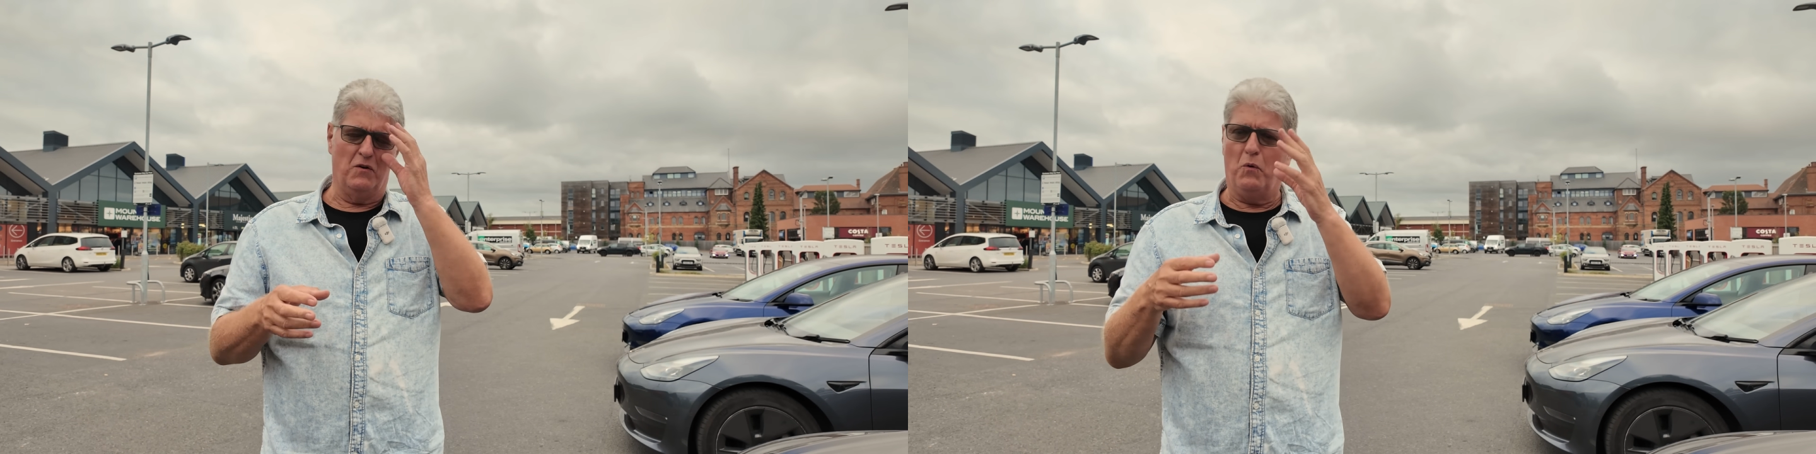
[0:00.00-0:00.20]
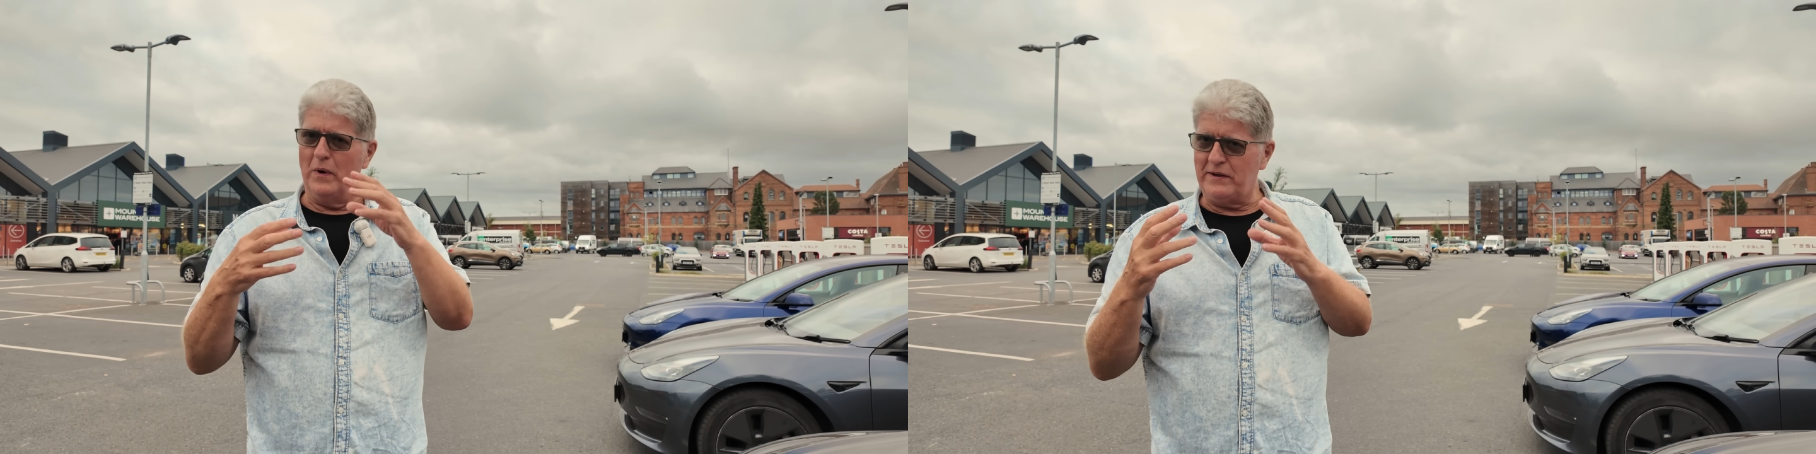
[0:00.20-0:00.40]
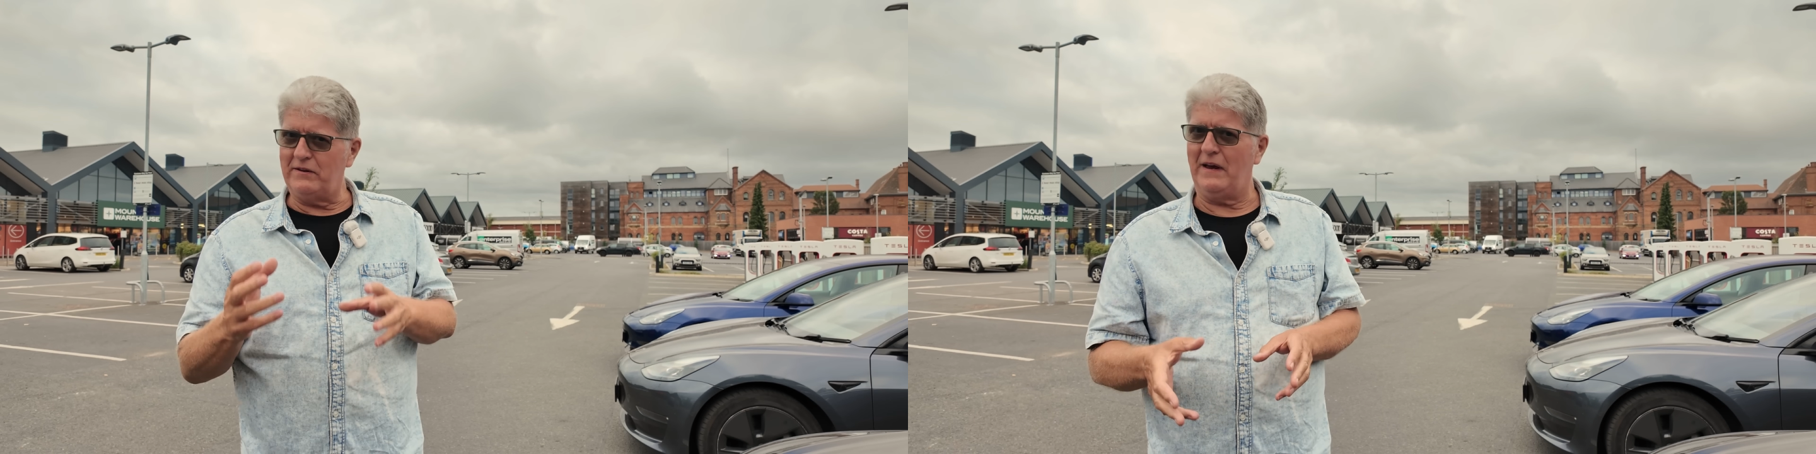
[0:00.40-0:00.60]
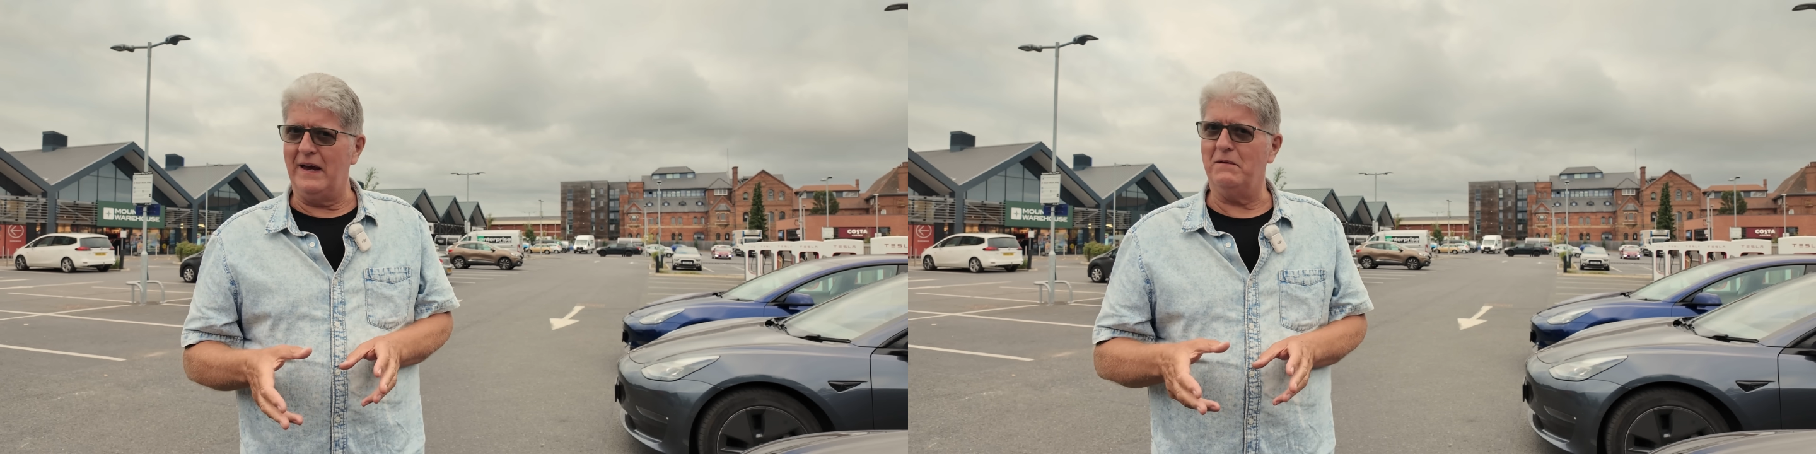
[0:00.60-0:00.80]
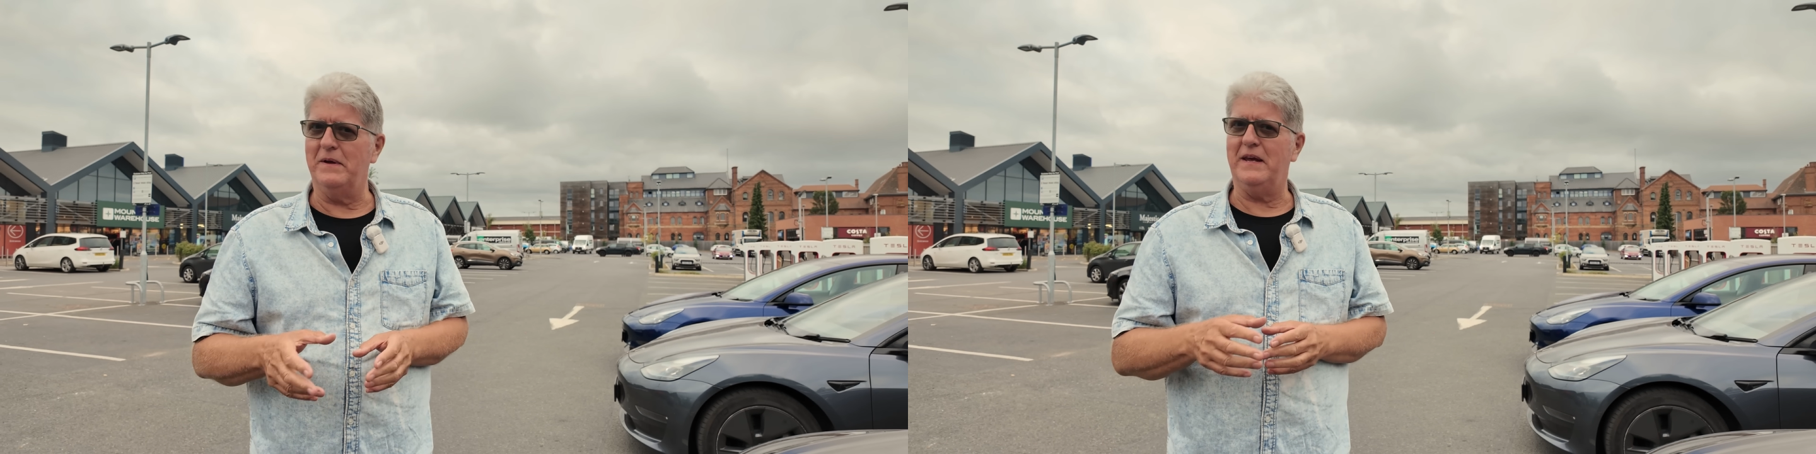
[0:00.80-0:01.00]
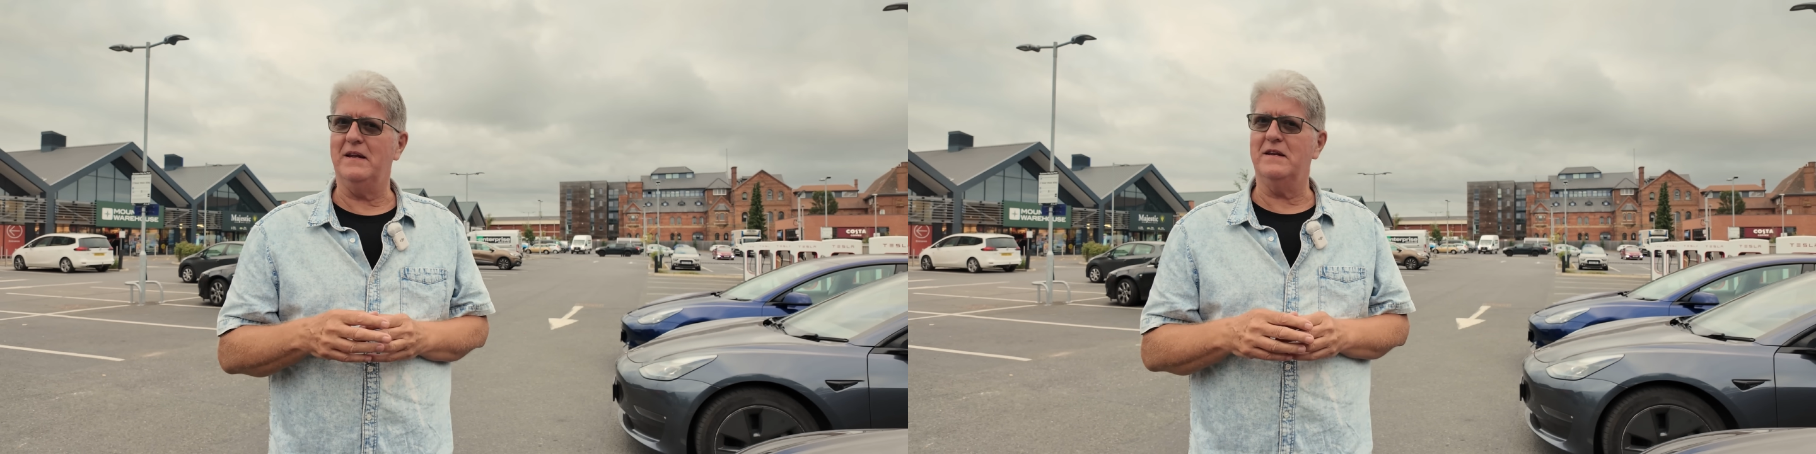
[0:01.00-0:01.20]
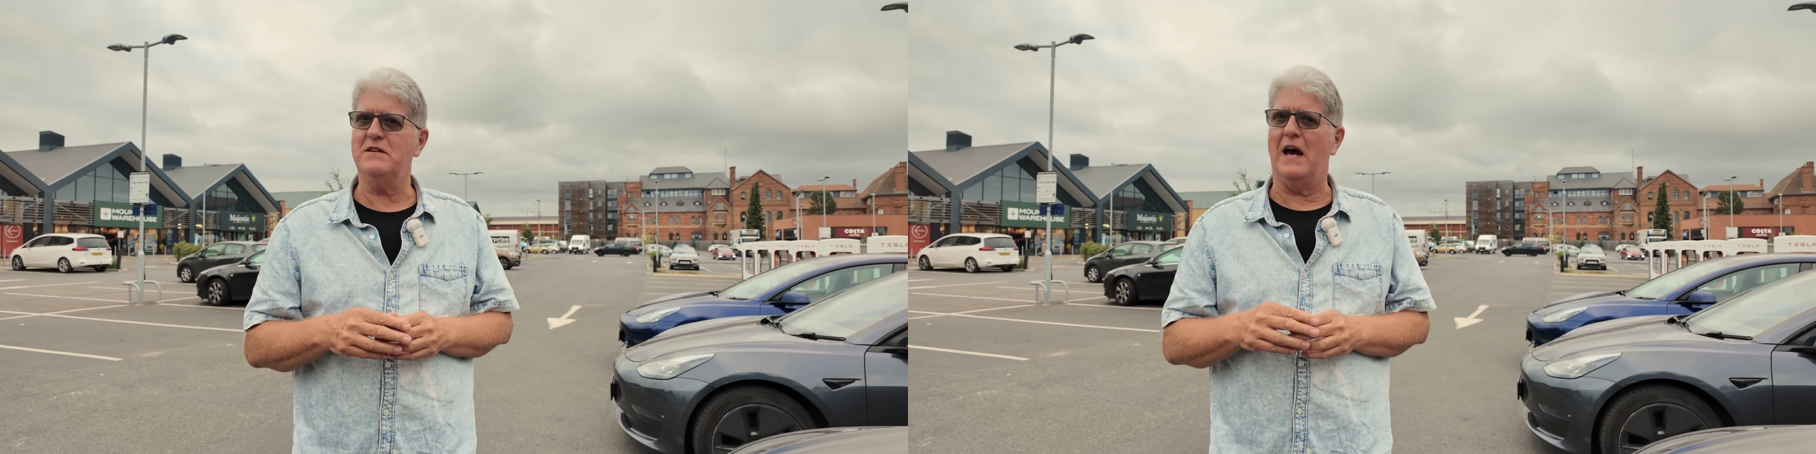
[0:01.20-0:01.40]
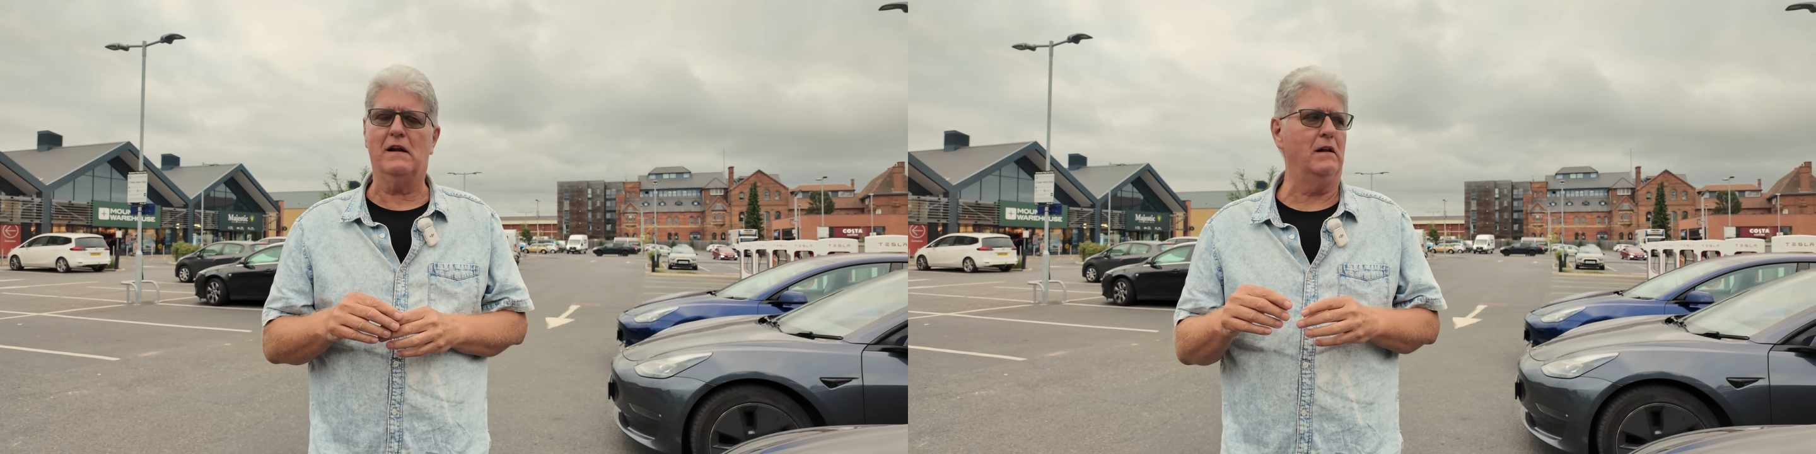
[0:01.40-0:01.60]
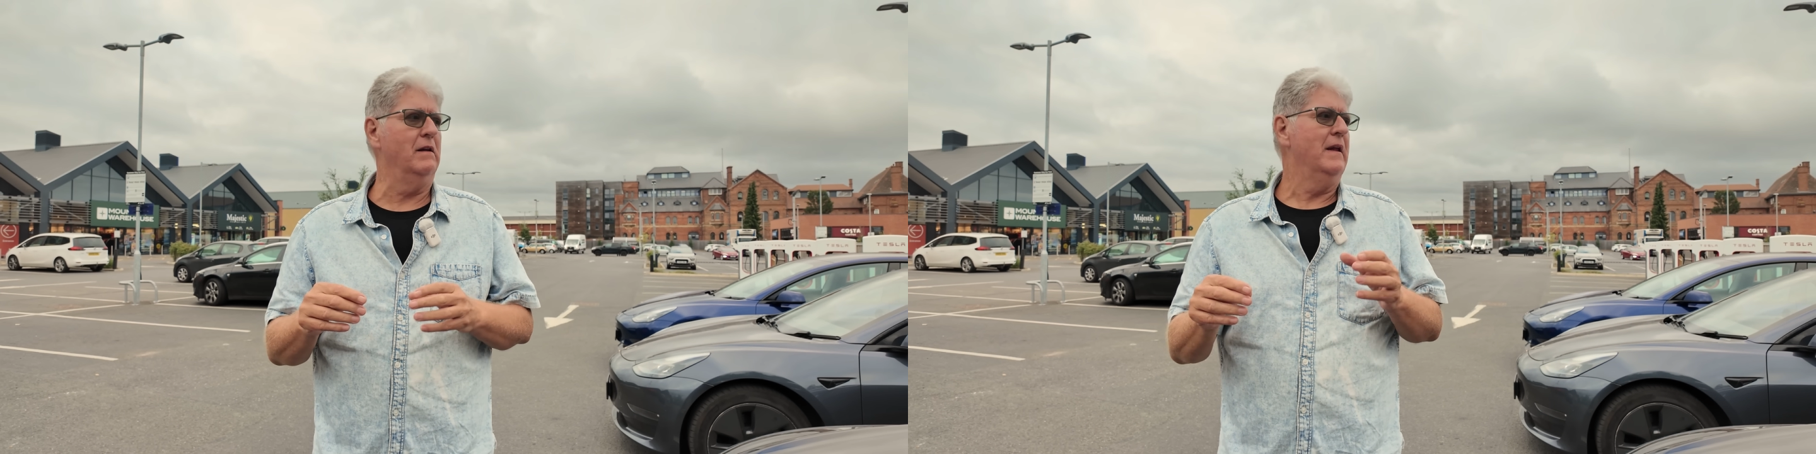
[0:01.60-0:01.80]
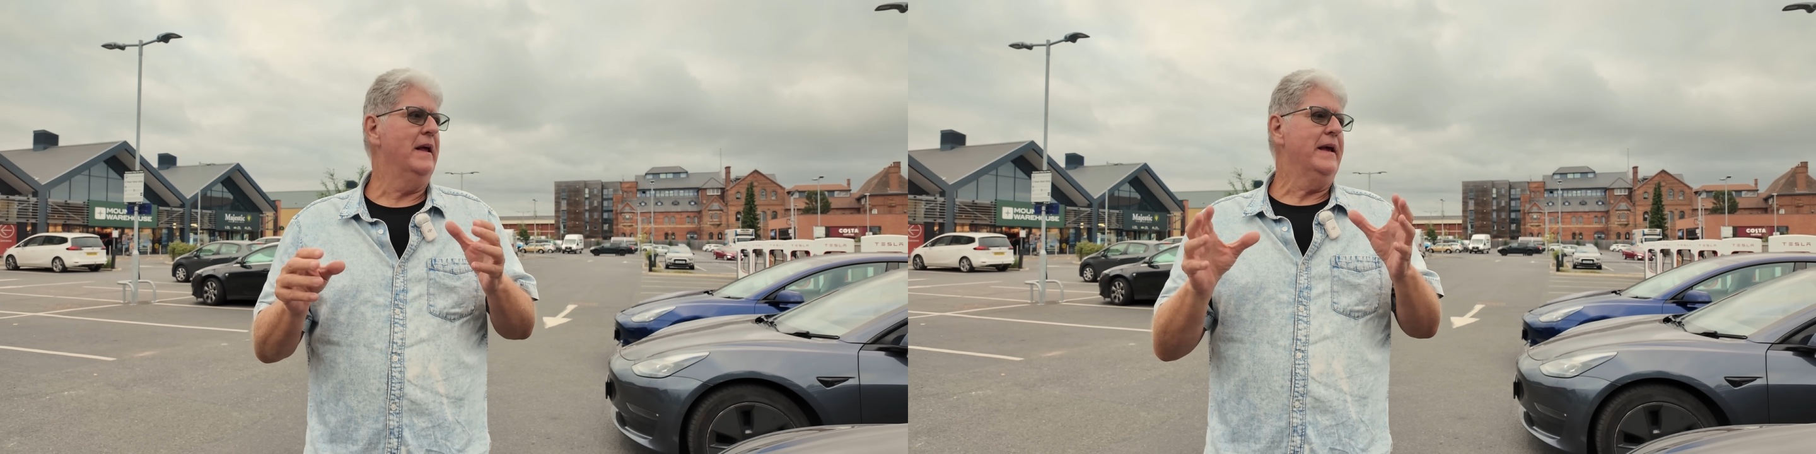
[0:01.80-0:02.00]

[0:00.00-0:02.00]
always say within the channel,